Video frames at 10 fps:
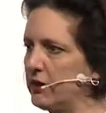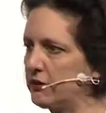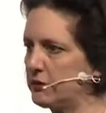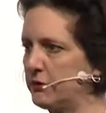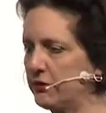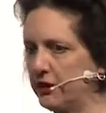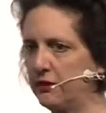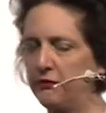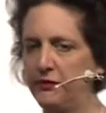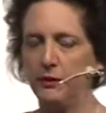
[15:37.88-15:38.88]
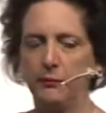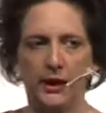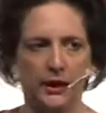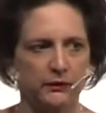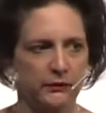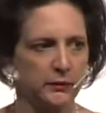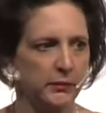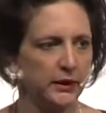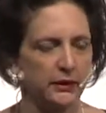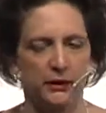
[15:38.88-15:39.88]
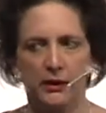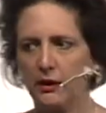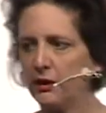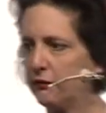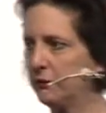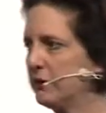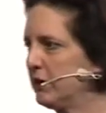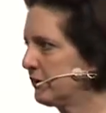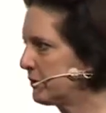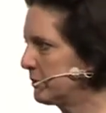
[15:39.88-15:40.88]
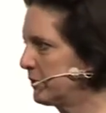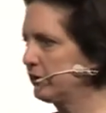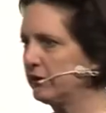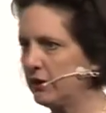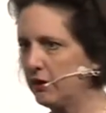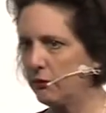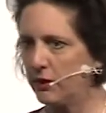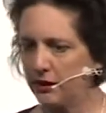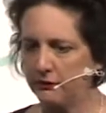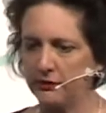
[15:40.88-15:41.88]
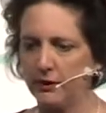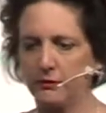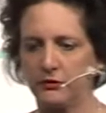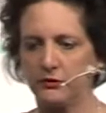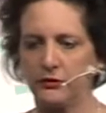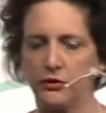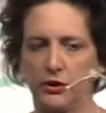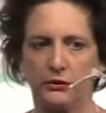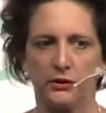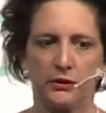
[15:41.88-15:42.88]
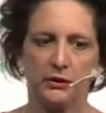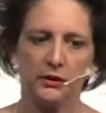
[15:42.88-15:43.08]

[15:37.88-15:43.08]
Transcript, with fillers: customers and get feedback. Feedback from customers looking at wireframes is a joke.